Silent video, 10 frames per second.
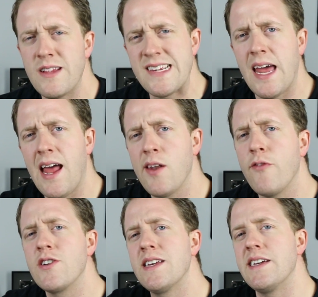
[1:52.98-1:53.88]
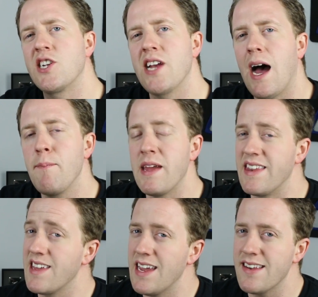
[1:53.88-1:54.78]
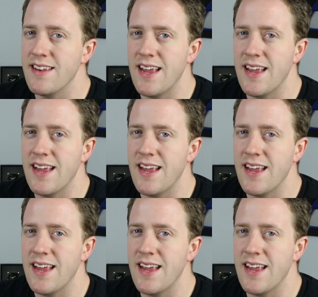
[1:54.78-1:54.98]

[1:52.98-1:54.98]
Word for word: So let's head on over to the shop and get to